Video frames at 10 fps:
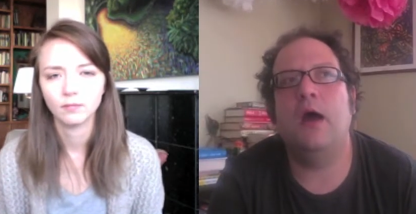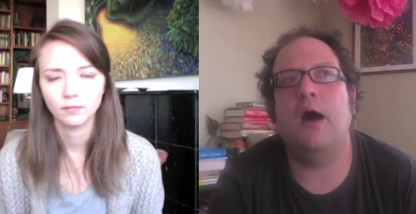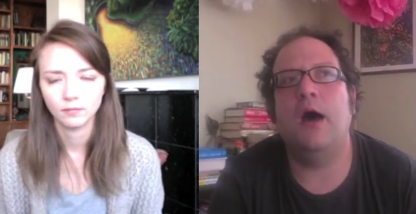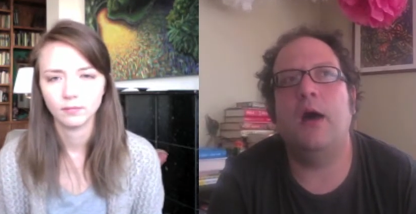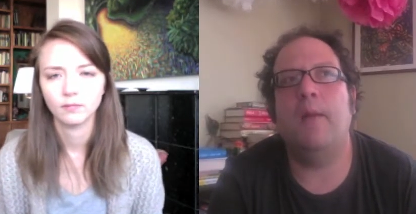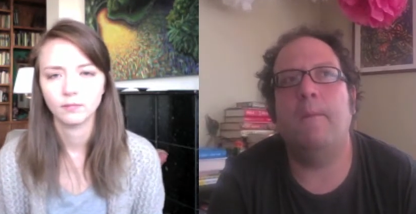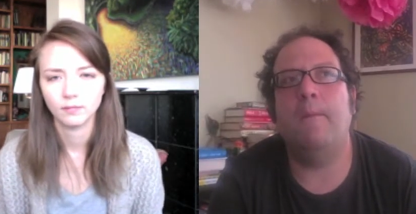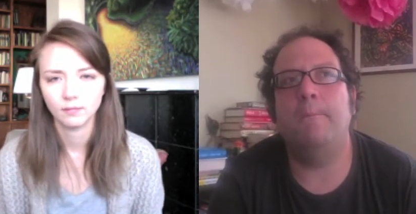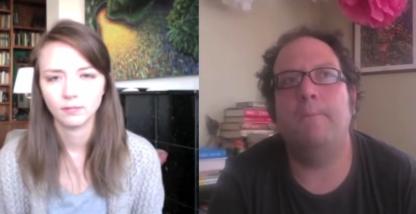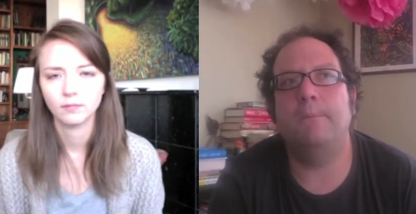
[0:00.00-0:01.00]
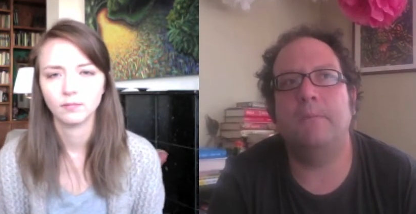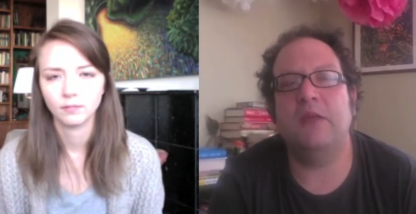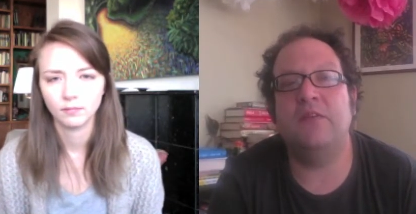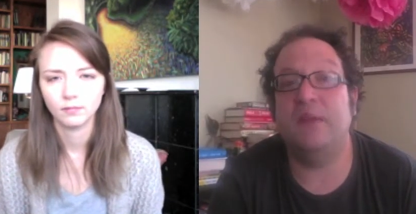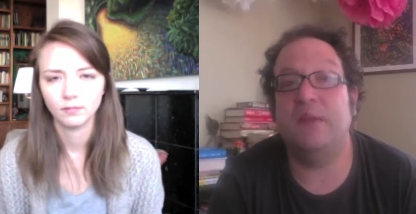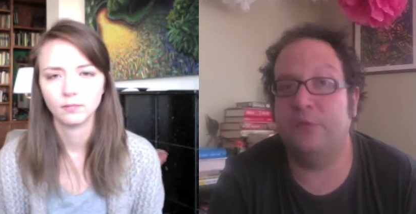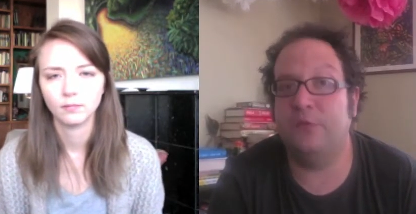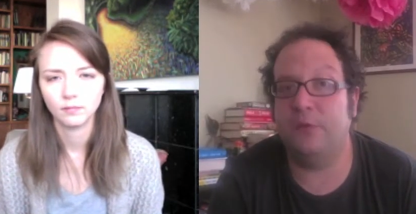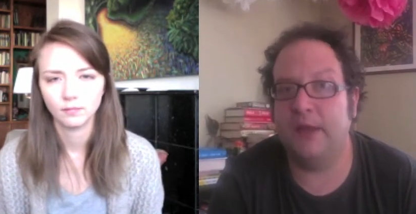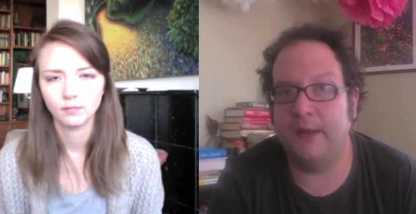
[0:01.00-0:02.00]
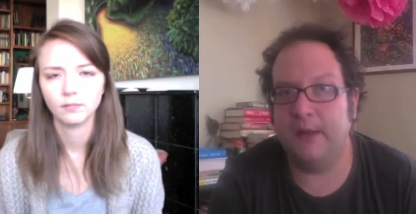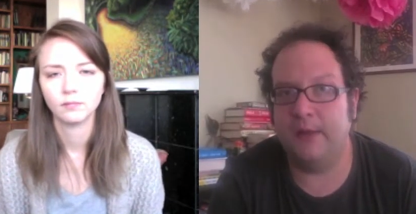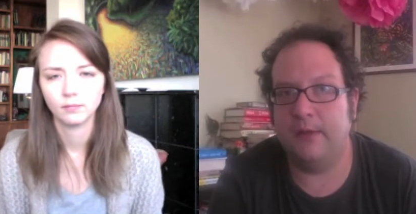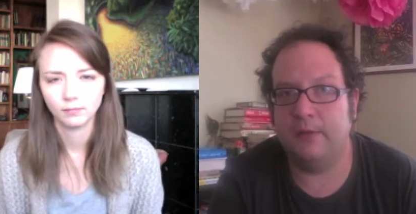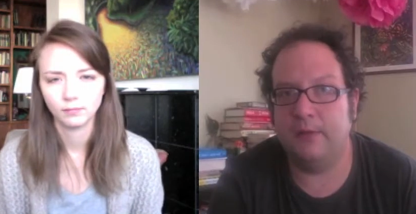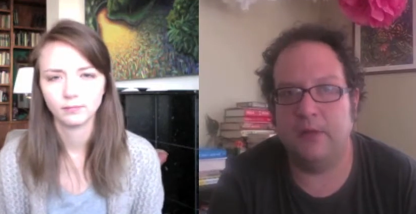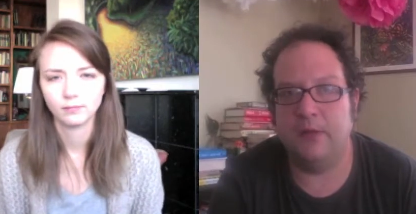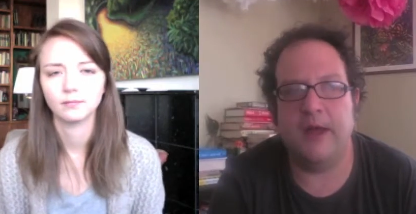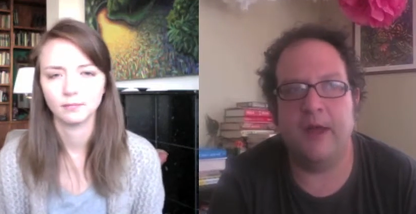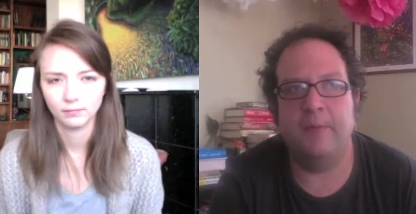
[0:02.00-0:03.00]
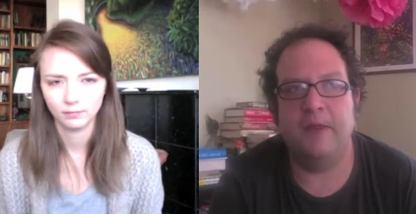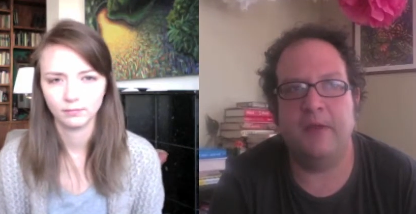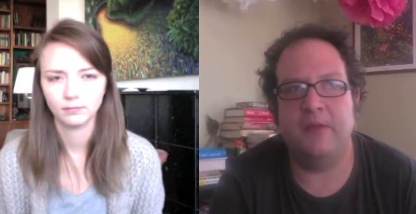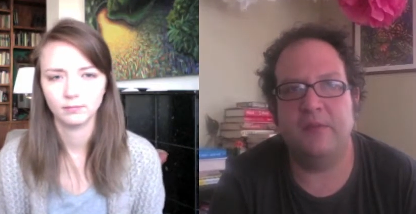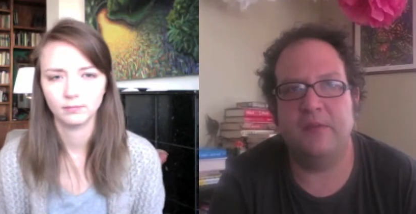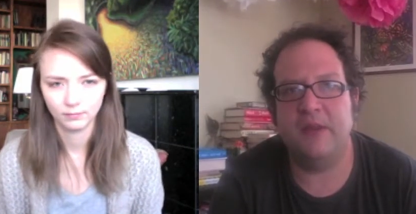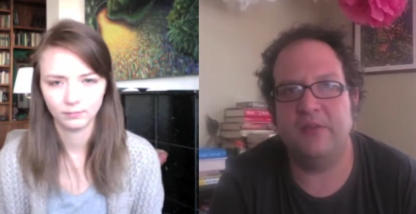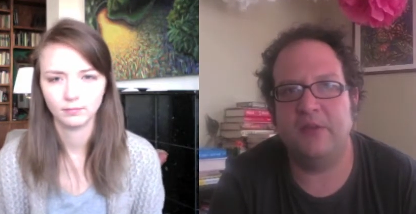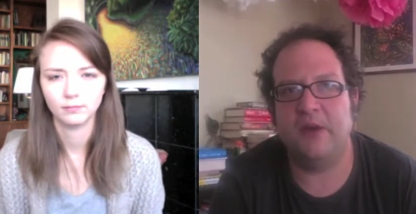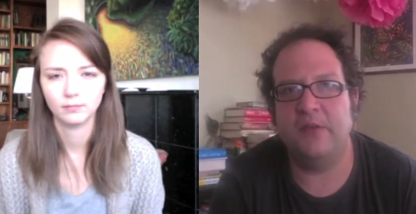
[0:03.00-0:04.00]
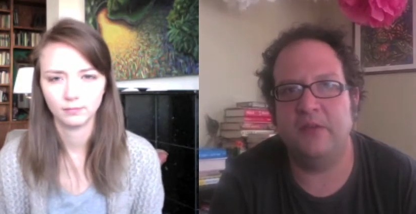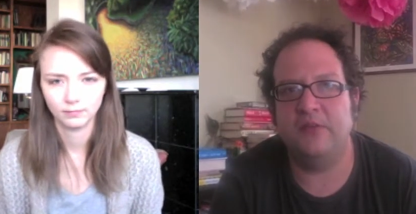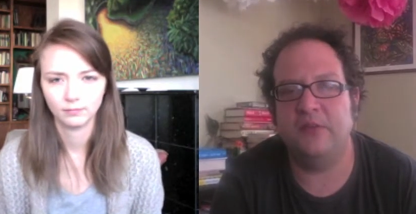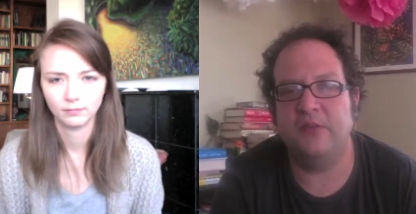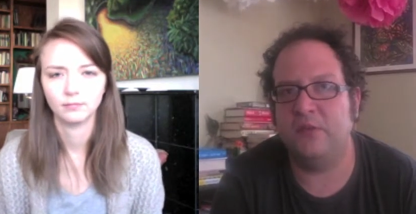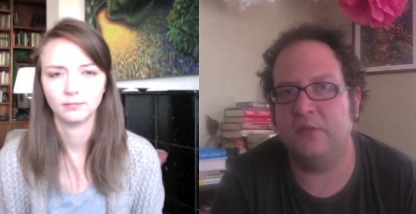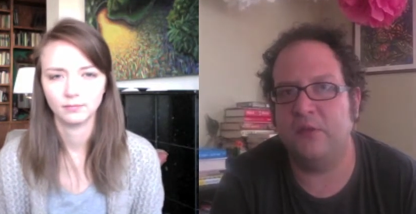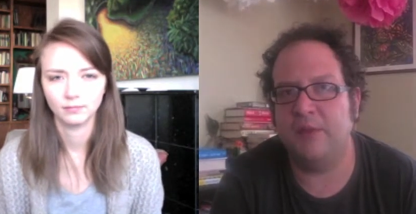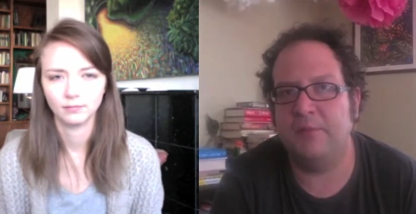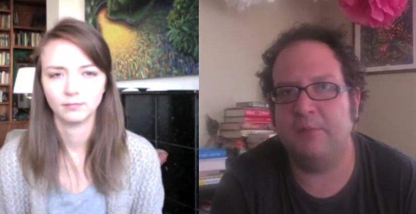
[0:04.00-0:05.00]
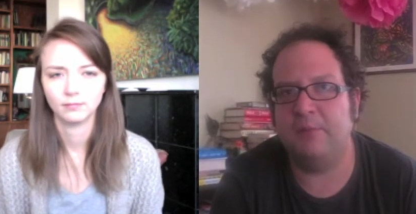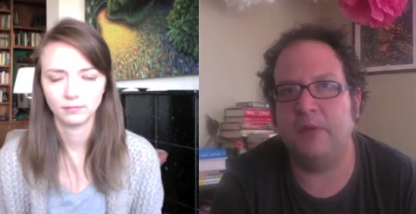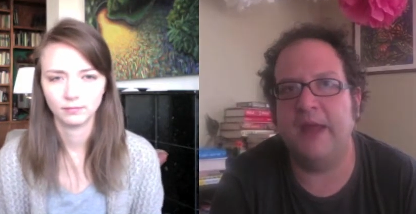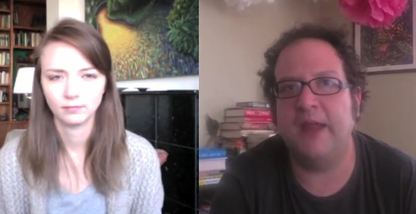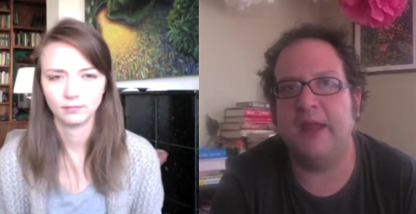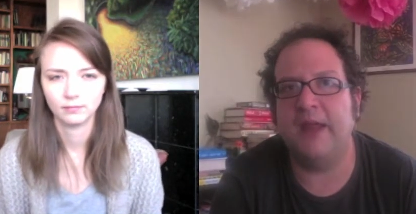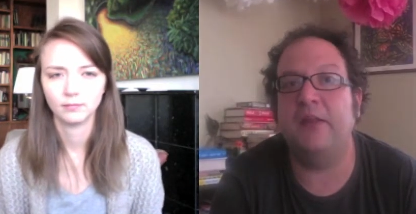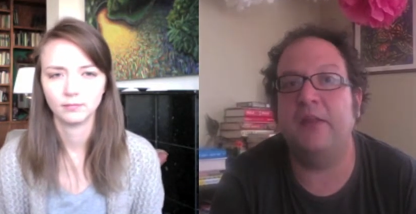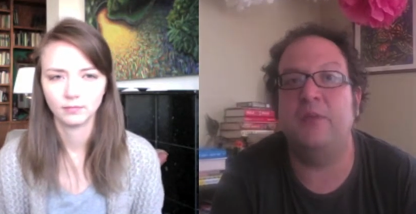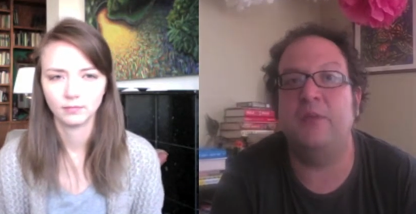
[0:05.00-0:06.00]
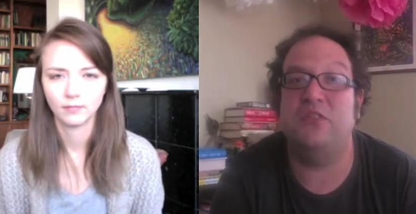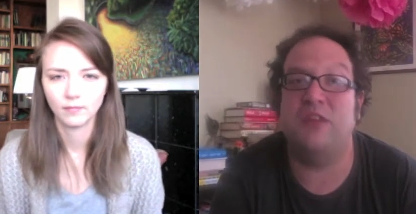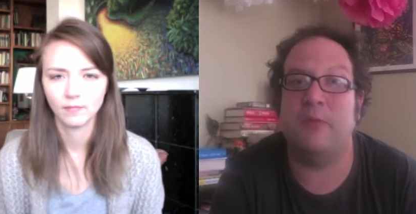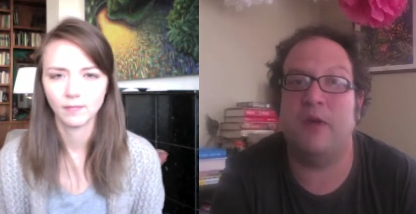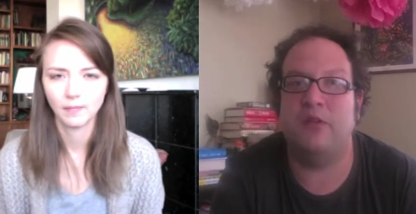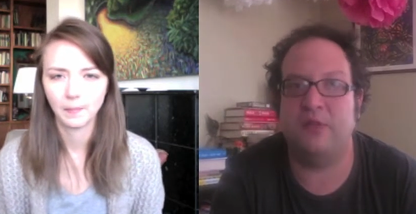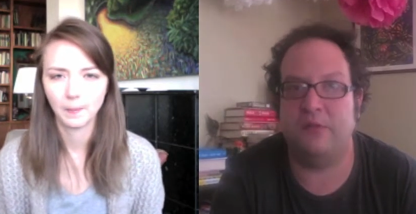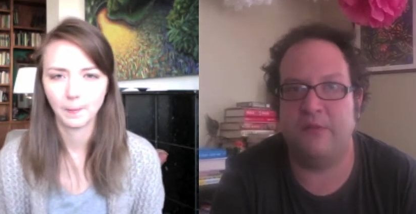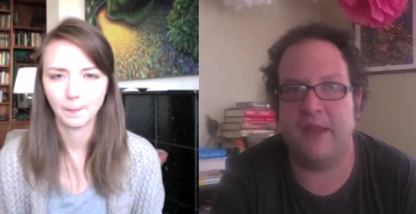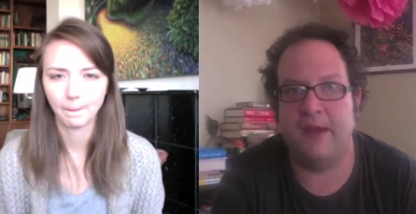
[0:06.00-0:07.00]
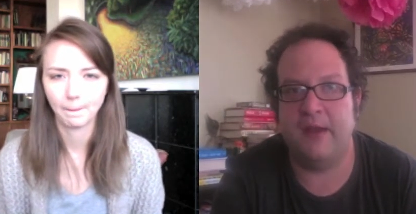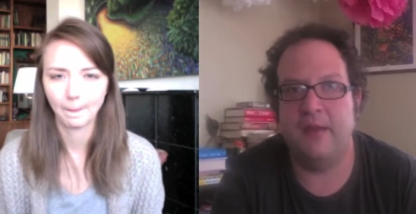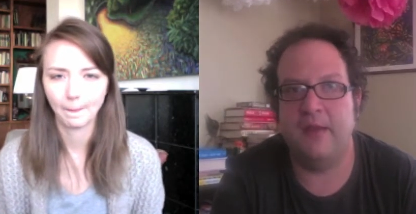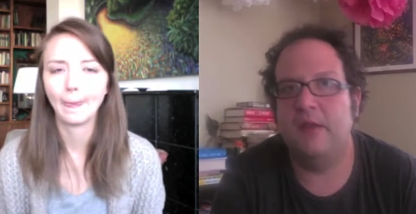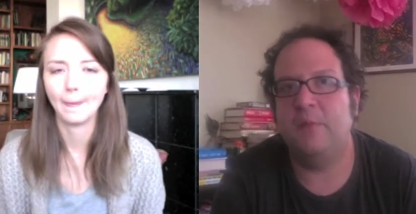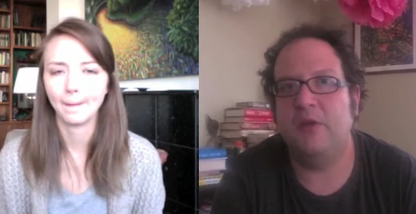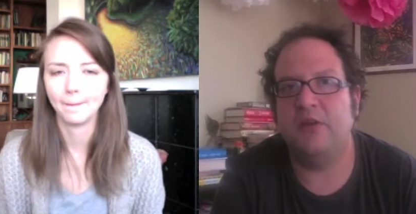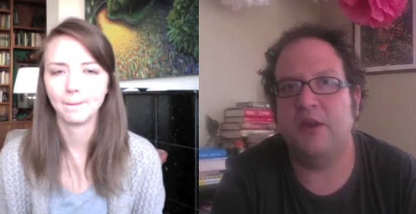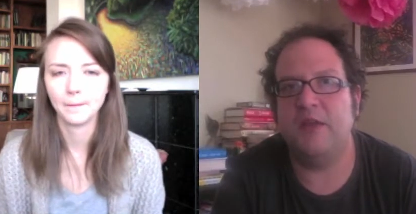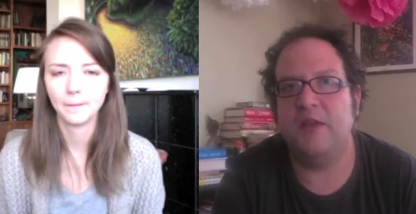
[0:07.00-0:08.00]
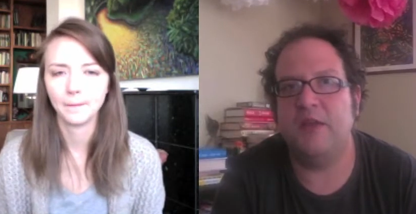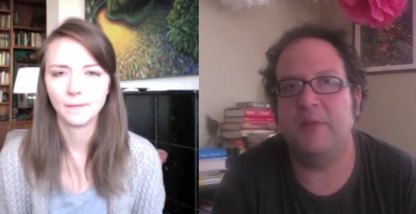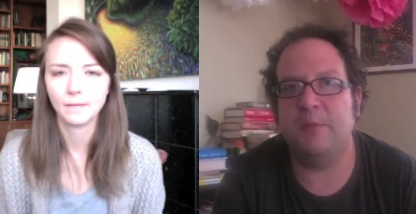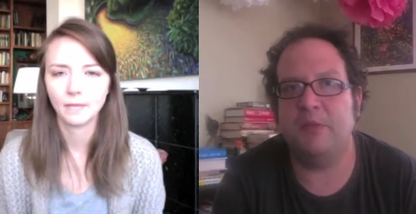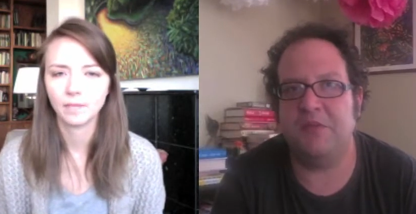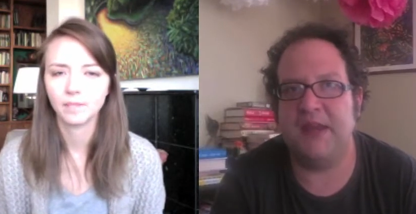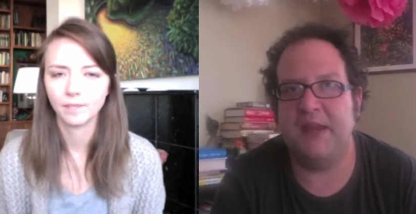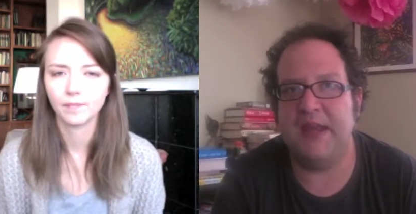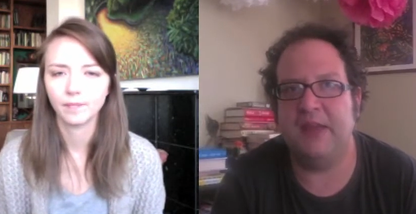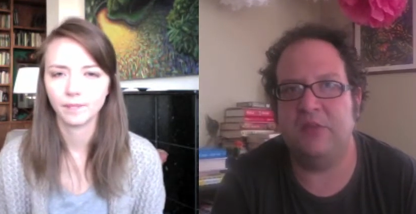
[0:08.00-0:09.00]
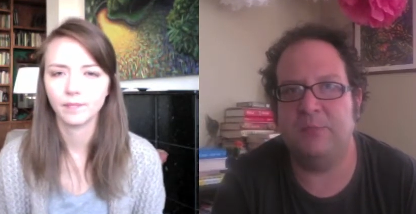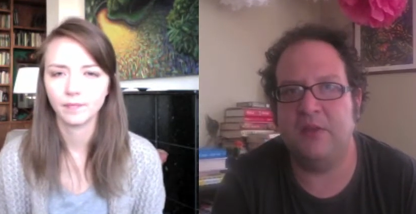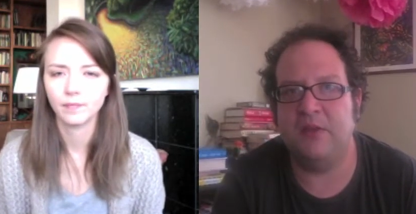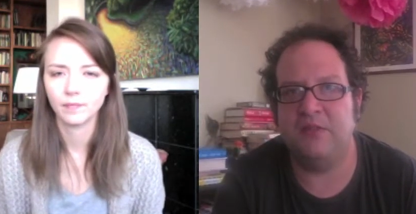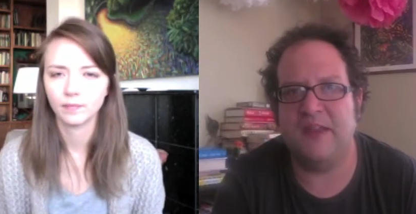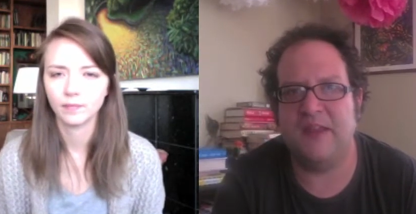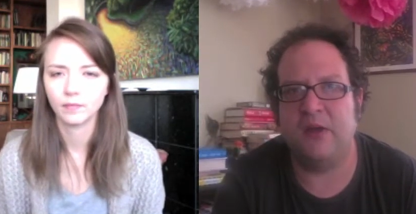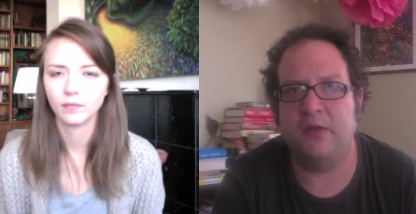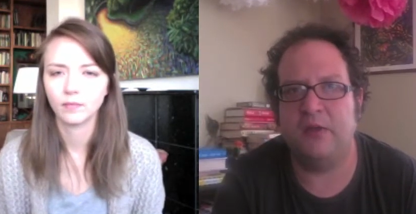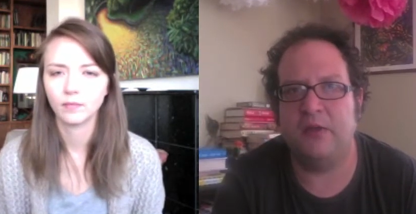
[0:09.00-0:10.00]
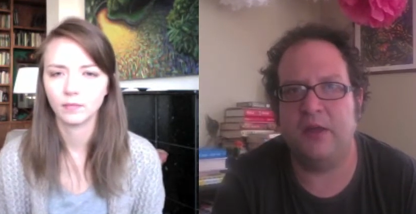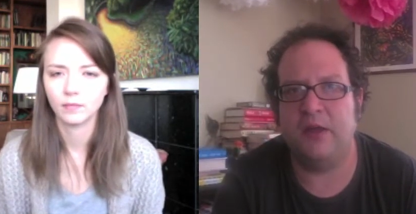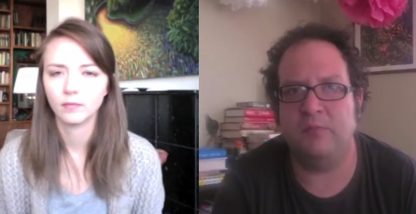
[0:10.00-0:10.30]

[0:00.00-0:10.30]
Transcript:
Speaker 1: um, Dennis Farina, uh, may rest in peace. All these these great people. I, I love a huge Sam Waterston fan. But it's hard keeping up with his ADAs because they all uh,